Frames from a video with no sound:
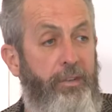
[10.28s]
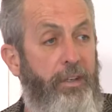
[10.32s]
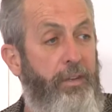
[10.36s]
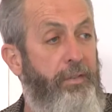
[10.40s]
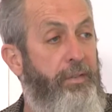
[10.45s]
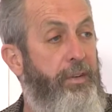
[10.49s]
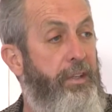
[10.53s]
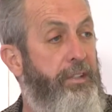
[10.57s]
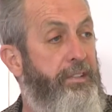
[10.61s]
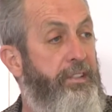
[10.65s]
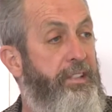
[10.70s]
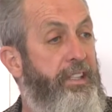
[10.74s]
our
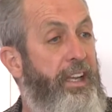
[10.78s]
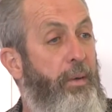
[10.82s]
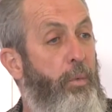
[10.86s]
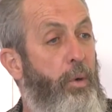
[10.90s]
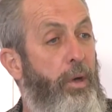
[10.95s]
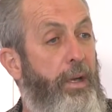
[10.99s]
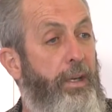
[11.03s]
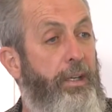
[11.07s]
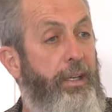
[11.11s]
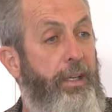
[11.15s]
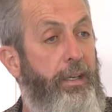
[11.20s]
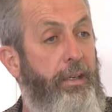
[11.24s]
first
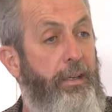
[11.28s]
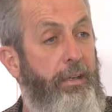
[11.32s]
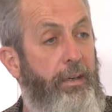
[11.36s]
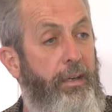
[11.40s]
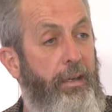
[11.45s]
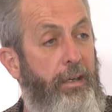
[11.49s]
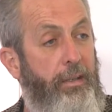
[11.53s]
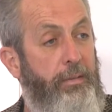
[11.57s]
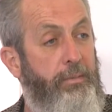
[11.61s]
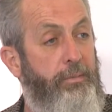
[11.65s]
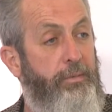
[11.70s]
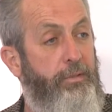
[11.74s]
networking and
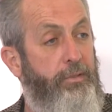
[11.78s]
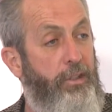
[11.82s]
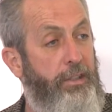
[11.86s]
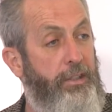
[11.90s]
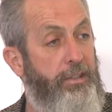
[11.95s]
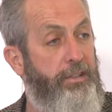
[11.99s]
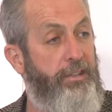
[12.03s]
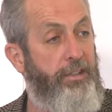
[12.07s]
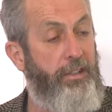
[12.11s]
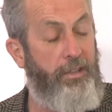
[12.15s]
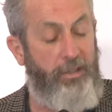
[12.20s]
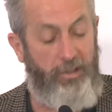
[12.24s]
our
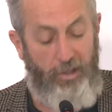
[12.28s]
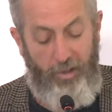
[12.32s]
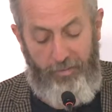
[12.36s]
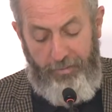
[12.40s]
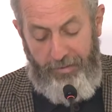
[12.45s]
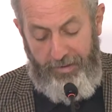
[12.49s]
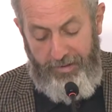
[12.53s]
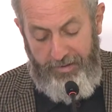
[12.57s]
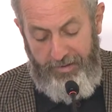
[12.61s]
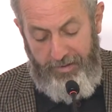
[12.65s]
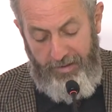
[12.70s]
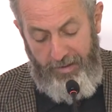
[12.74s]
drinks and
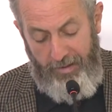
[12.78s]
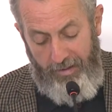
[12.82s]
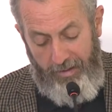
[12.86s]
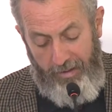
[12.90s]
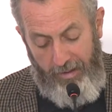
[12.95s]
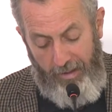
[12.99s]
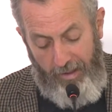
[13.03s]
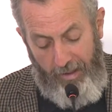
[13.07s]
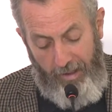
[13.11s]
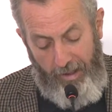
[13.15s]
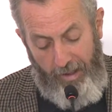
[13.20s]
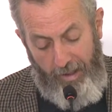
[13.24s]
coffees,
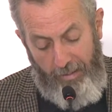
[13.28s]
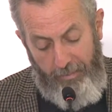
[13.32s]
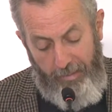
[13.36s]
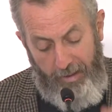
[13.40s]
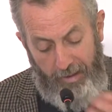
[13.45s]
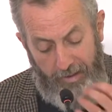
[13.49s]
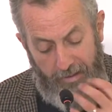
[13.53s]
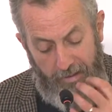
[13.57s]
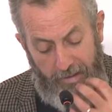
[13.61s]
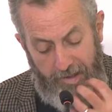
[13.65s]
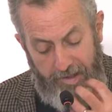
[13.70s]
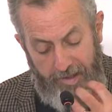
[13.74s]

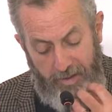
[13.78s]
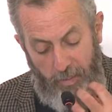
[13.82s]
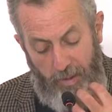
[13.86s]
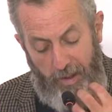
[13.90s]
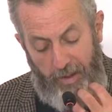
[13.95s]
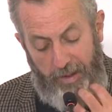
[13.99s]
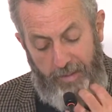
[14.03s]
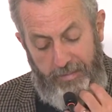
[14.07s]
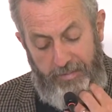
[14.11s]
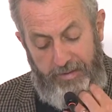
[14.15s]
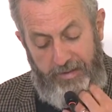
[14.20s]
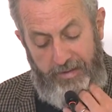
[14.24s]
I'd like to
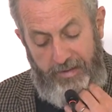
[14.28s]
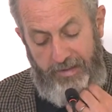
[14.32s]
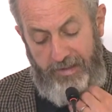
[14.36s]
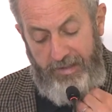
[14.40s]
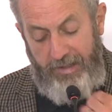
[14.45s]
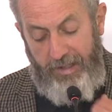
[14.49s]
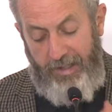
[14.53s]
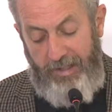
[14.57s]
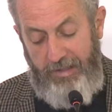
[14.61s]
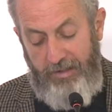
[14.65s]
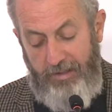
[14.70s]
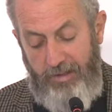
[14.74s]
welcome to the
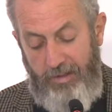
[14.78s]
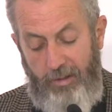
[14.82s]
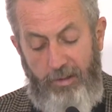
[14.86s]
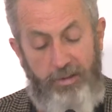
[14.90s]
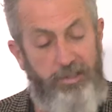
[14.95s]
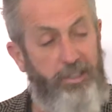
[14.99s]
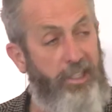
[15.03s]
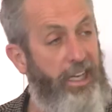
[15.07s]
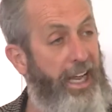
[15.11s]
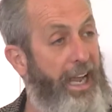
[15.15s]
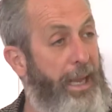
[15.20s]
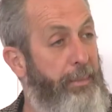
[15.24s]
stage
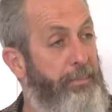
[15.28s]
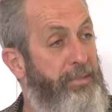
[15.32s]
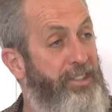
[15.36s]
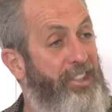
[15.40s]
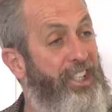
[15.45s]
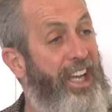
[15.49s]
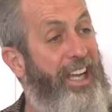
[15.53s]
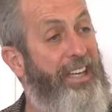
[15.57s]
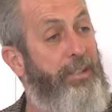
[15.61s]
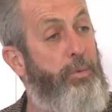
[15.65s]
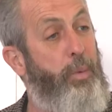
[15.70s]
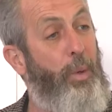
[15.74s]
Dr.
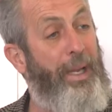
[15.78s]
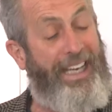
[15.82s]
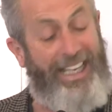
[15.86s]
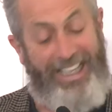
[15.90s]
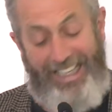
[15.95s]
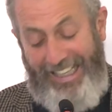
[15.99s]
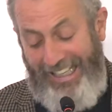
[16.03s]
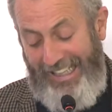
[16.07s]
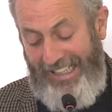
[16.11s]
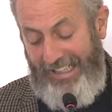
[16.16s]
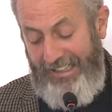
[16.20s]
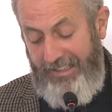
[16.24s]
Amjad
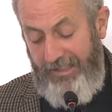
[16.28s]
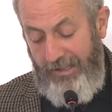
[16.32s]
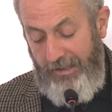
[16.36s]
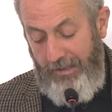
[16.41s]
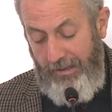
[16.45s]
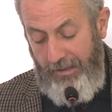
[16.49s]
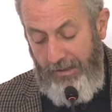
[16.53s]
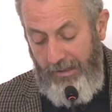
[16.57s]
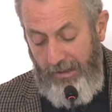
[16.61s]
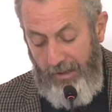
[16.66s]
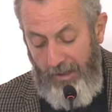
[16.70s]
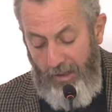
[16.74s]
Waheed,
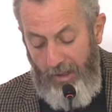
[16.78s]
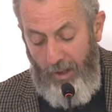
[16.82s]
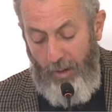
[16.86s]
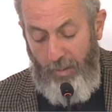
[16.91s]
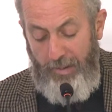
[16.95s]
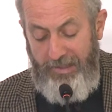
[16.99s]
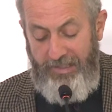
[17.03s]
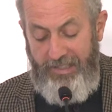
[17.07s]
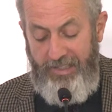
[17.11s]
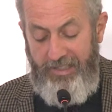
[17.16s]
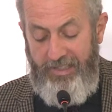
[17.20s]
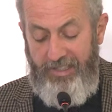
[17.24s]

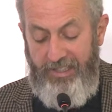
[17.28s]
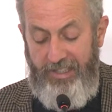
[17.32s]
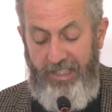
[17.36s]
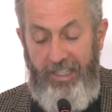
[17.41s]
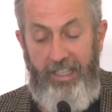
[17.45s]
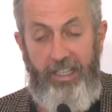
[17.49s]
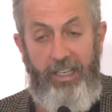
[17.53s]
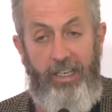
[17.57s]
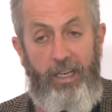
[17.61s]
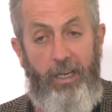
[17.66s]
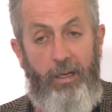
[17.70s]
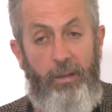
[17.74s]
who is the
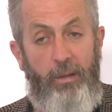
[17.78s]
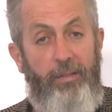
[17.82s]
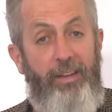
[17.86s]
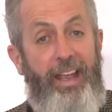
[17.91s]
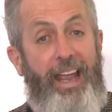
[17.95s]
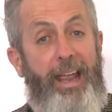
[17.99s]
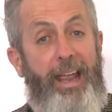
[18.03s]
CEO of